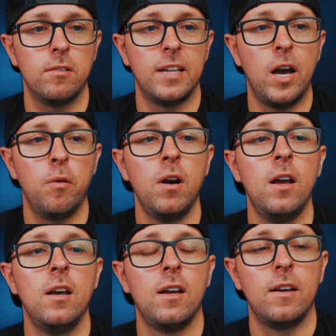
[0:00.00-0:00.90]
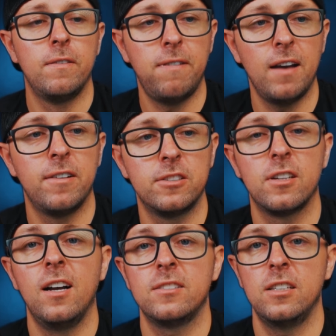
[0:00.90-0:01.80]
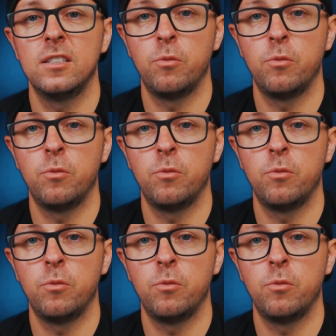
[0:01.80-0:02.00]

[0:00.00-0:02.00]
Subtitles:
Now $500 is